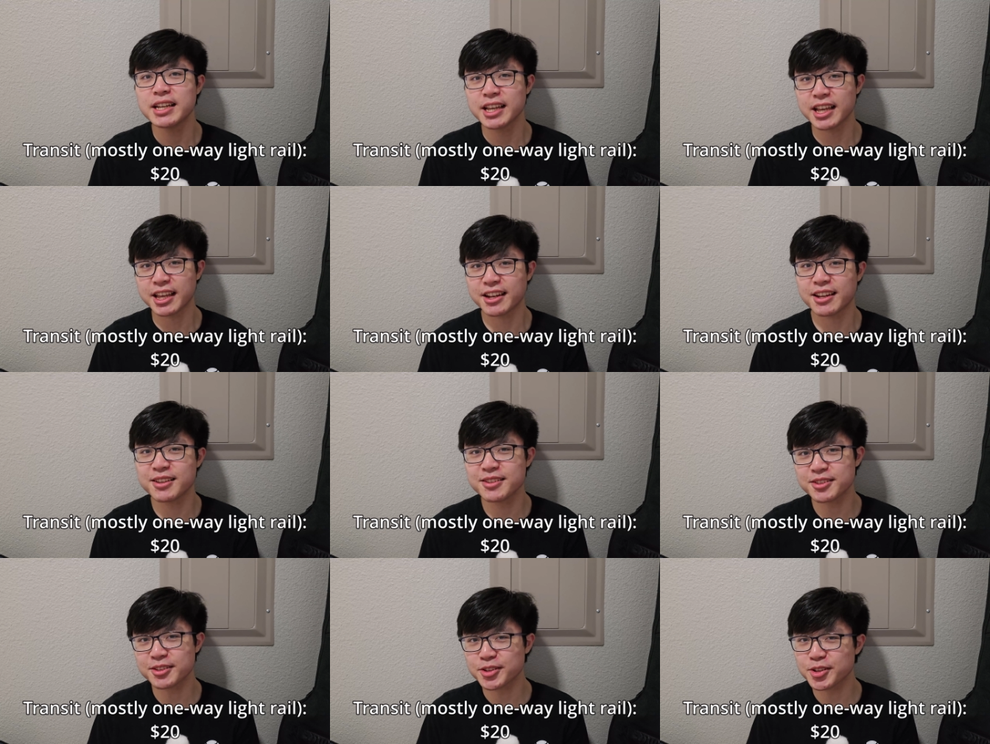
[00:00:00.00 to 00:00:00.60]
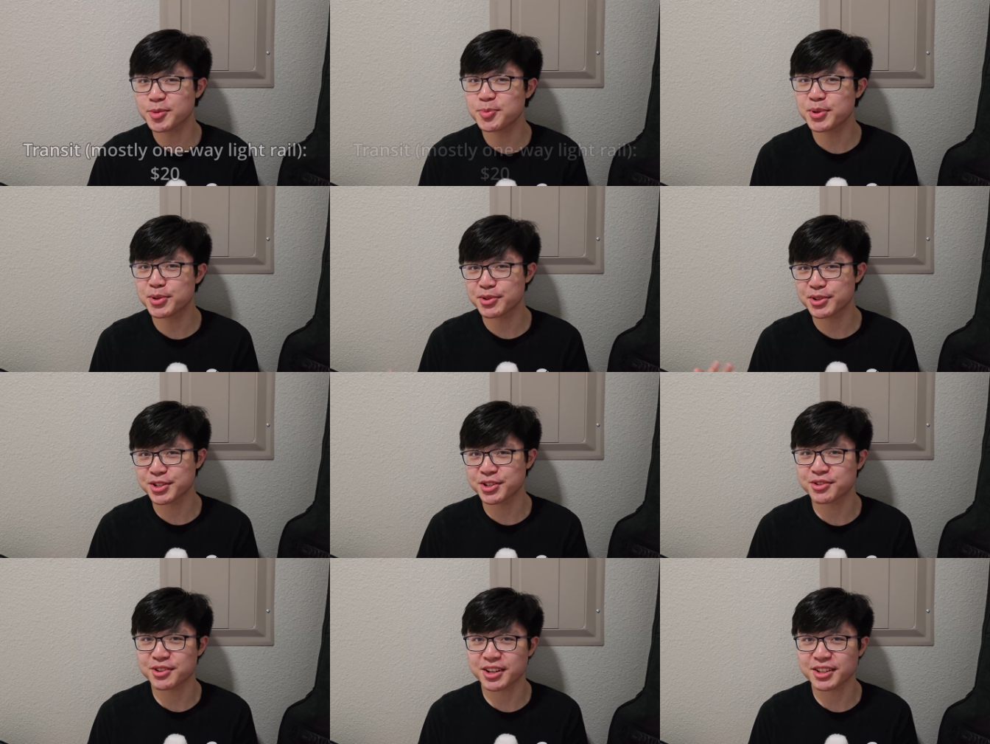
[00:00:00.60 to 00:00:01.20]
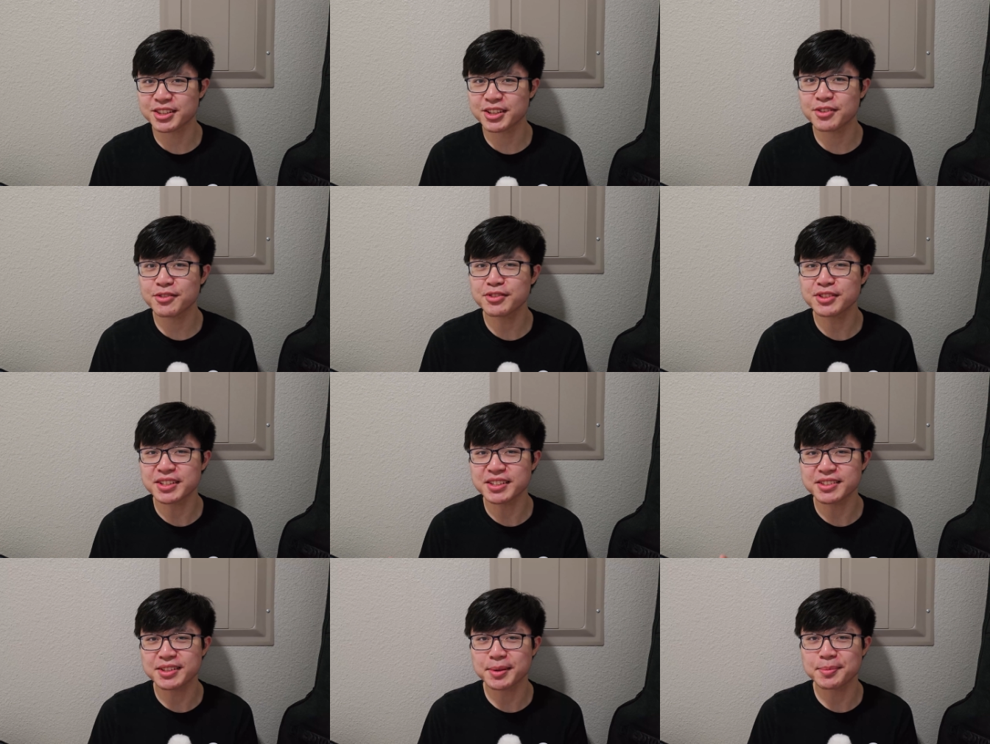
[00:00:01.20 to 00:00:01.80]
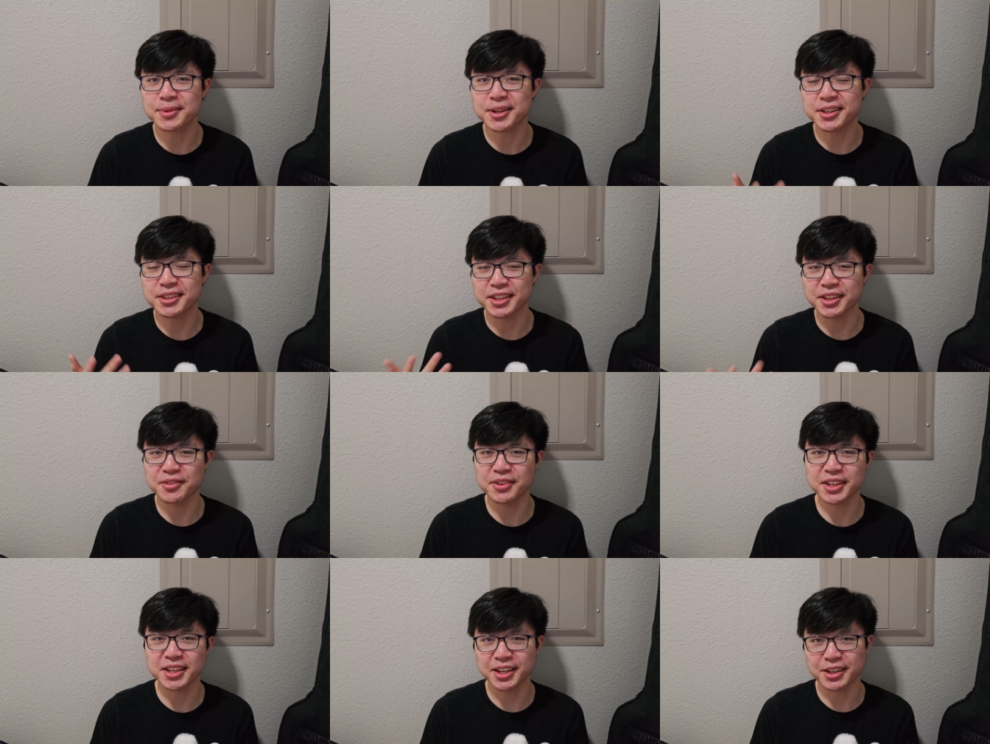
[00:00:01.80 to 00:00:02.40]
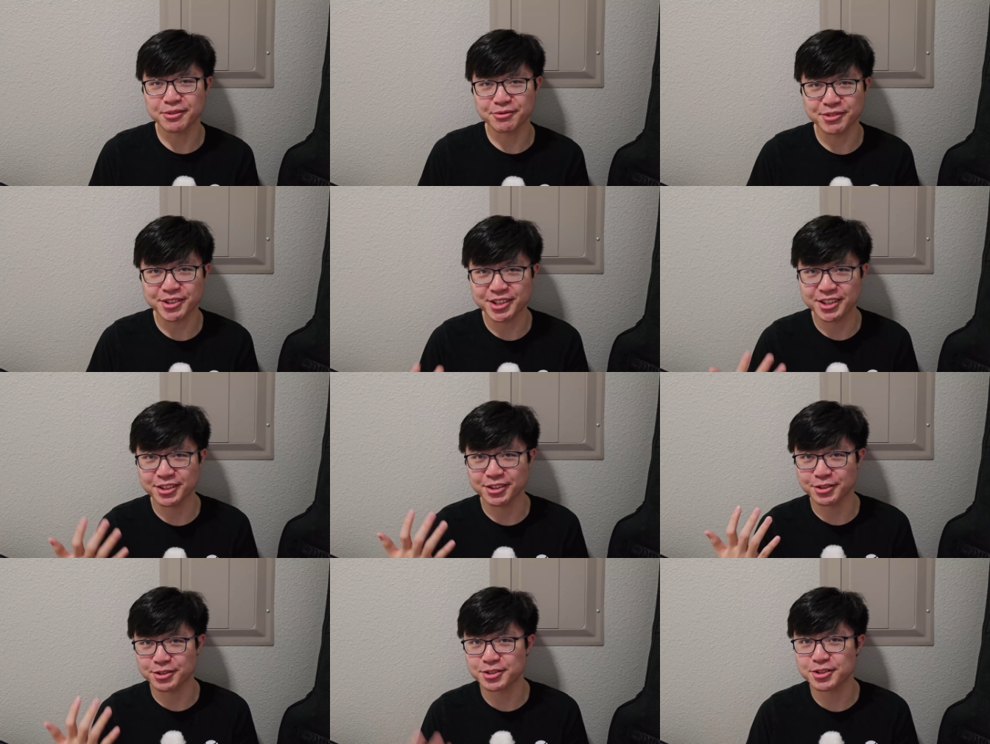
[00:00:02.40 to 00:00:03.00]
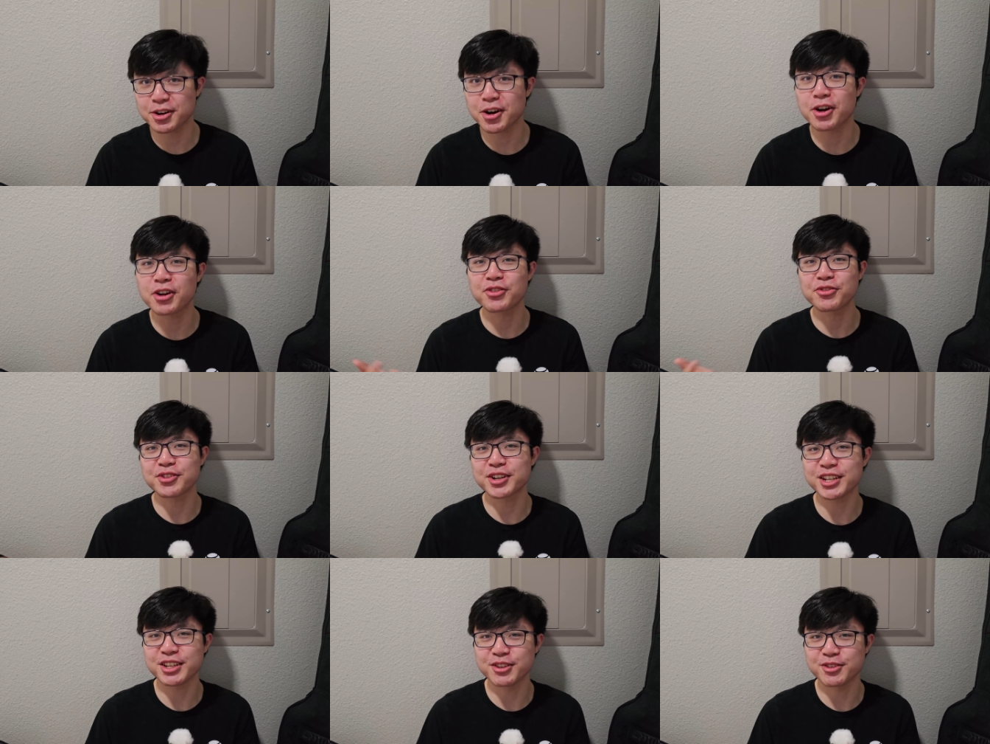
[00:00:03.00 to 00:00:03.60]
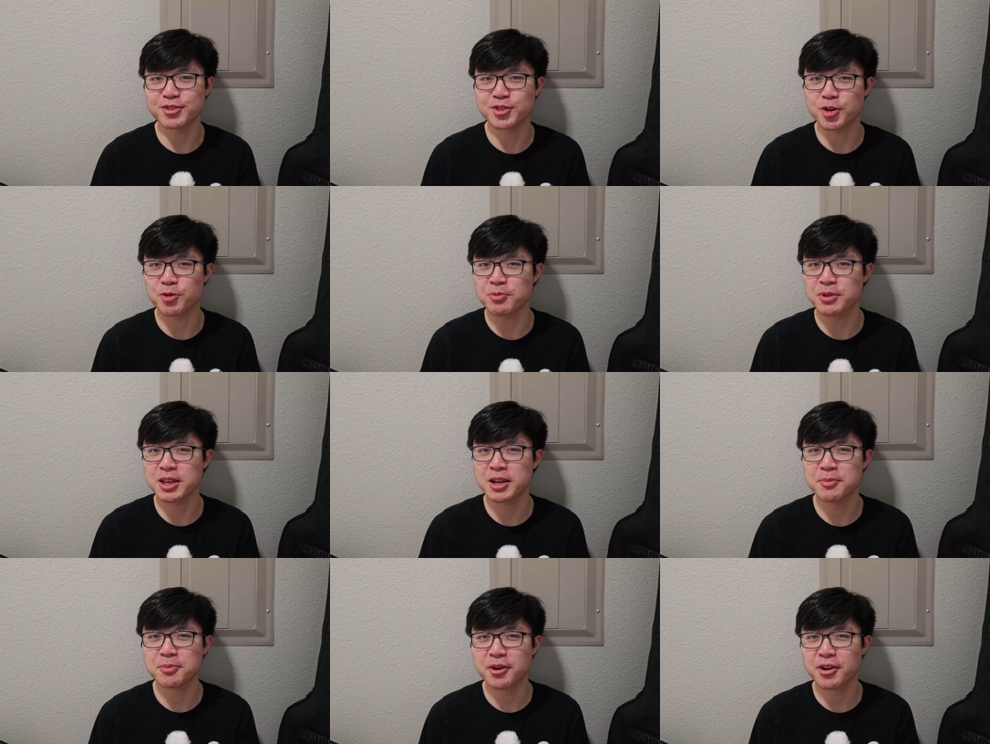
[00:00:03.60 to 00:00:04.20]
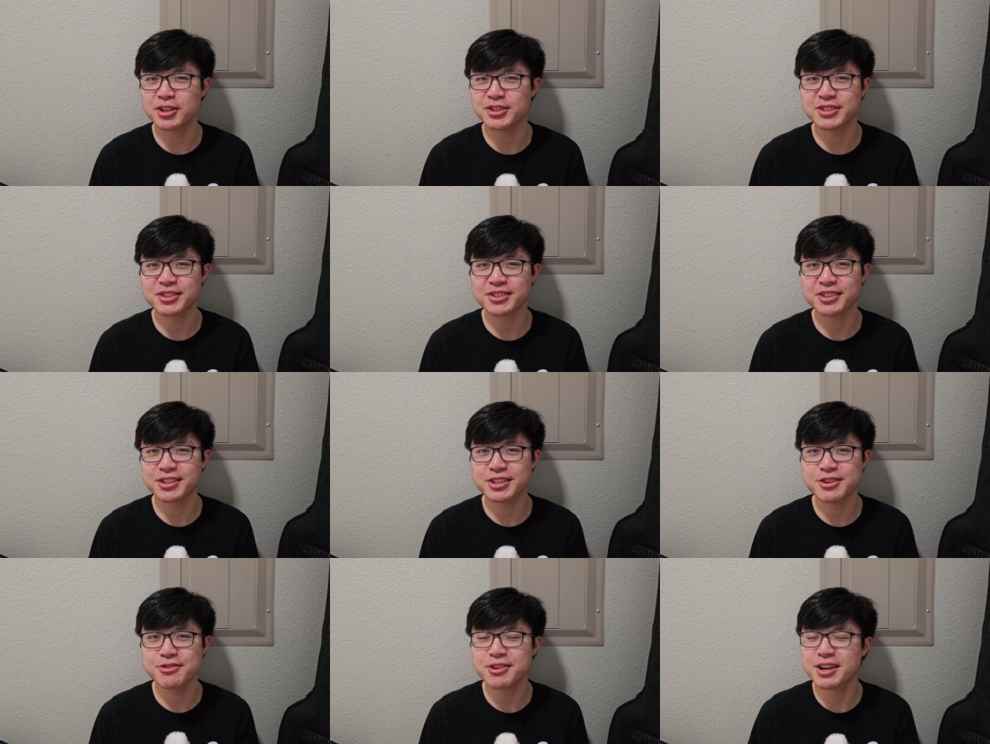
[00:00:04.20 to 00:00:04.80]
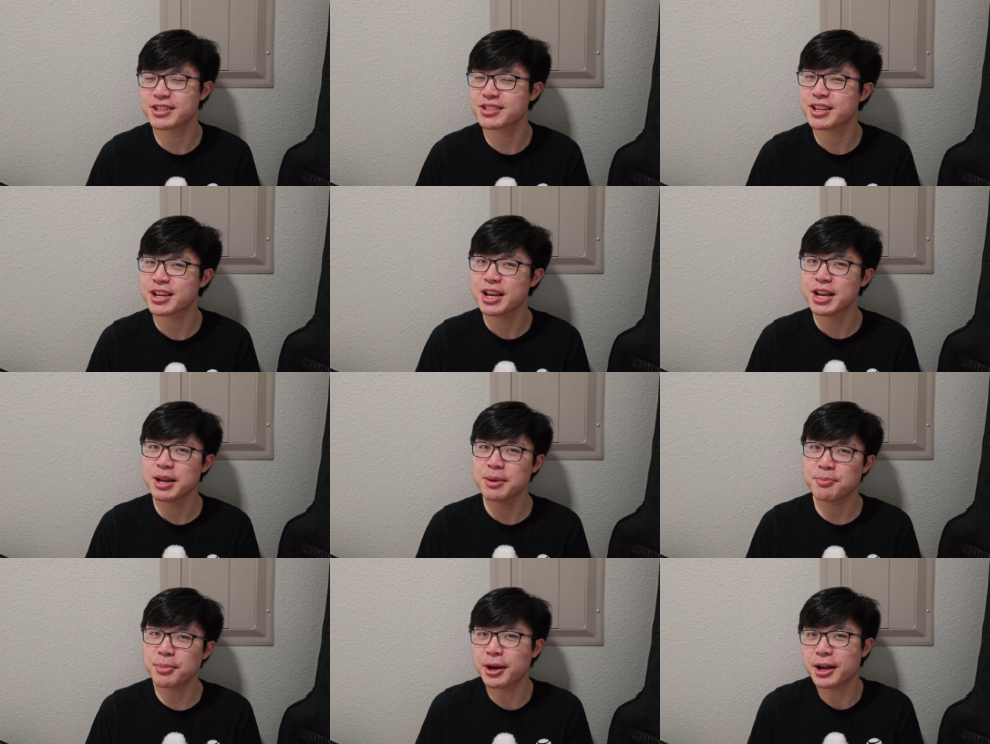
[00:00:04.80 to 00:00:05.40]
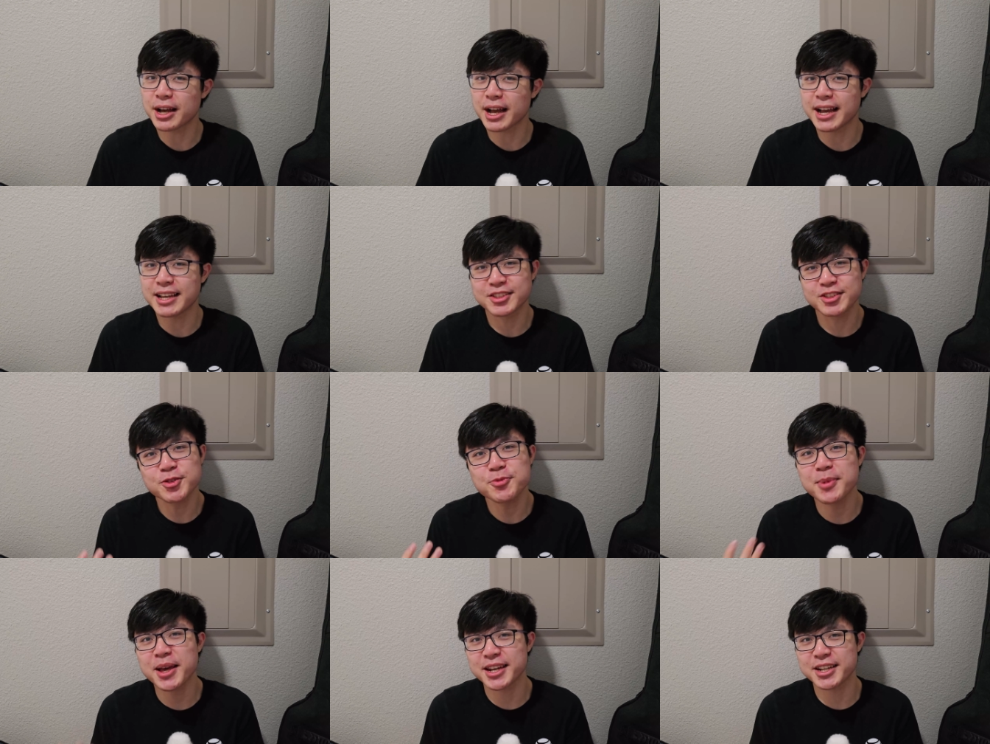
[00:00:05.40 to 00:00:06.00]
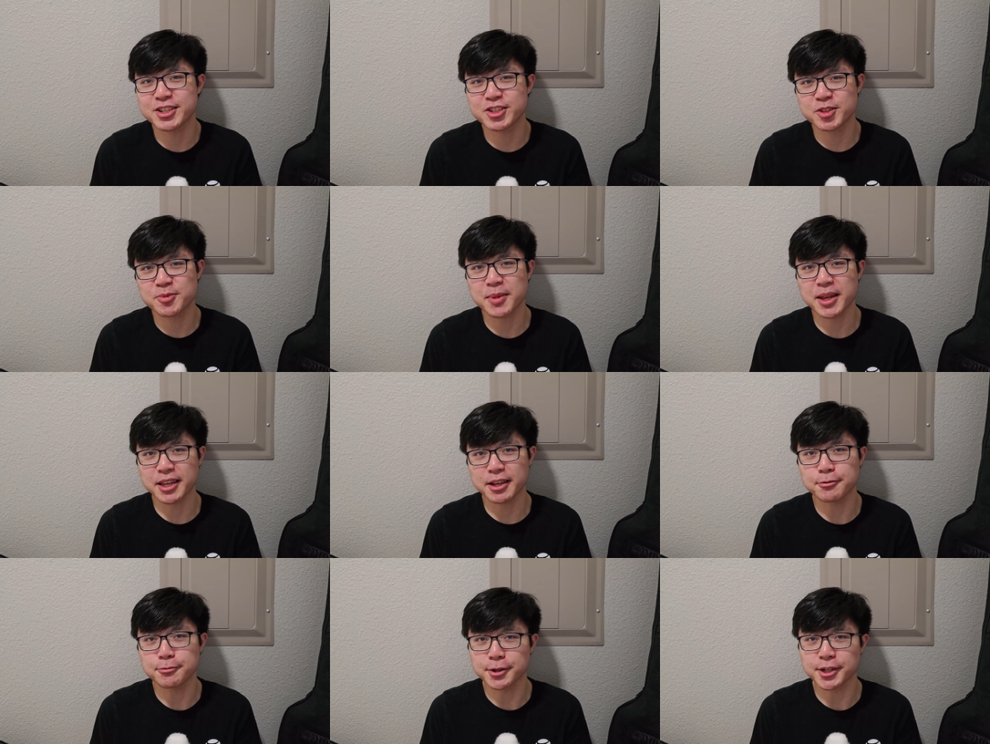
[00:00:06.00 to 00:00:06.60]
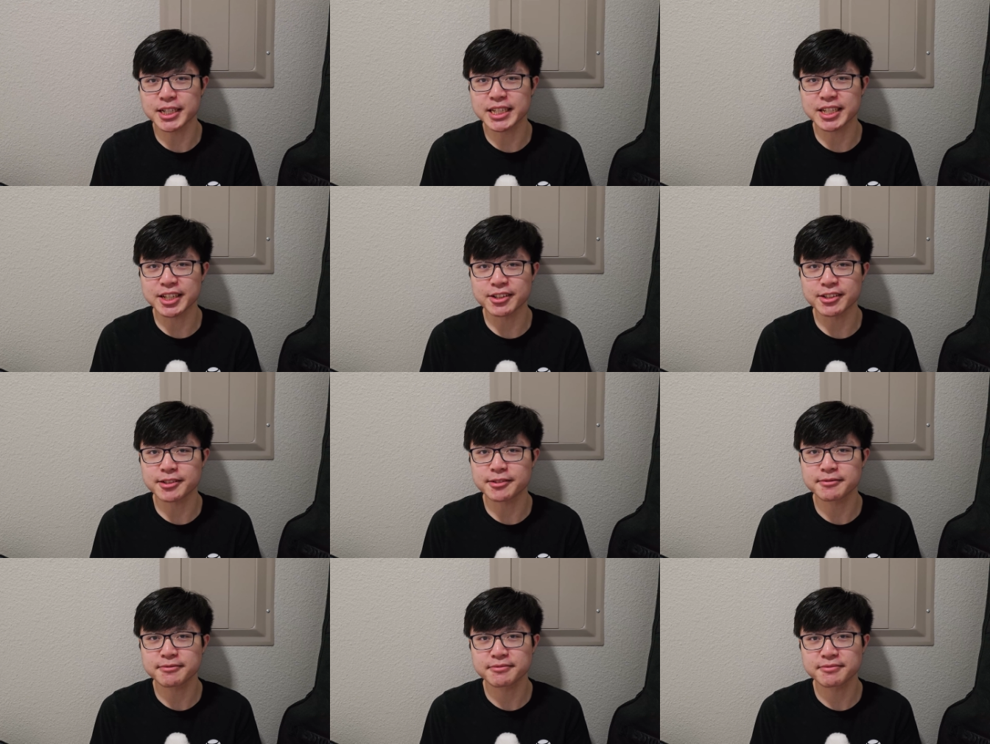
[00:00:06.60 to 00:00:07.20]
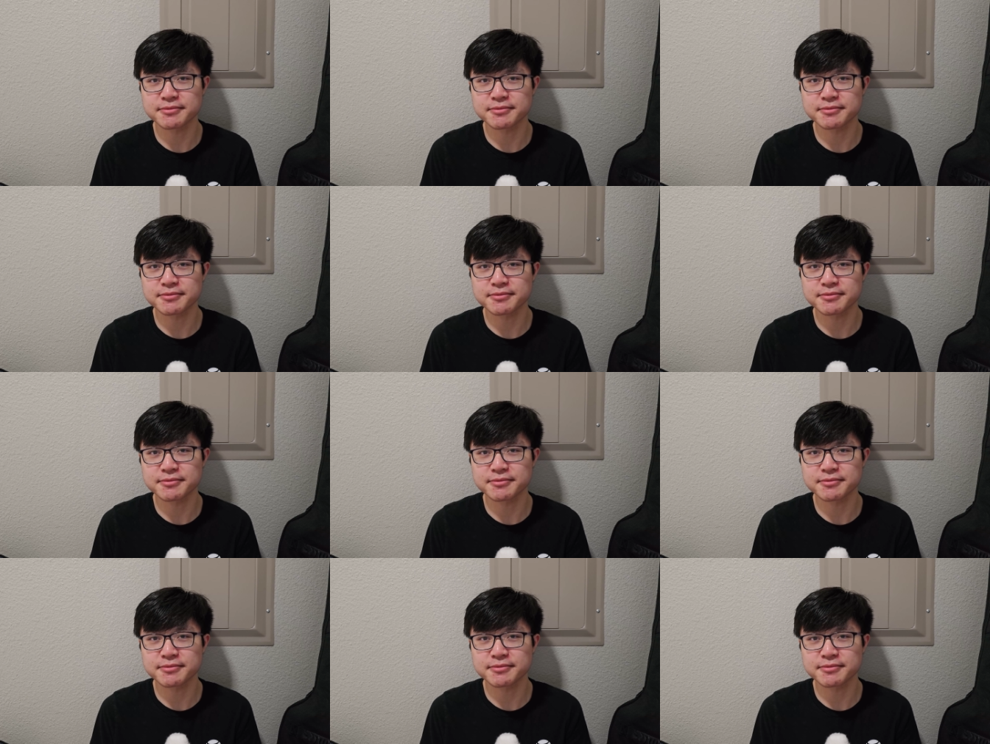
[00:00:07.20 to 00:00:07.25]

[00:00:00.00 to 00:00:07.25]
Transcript: It is a little bit restrictive since I'm not living in one of those car free utopia parts of the US, but I still managed to make it work here.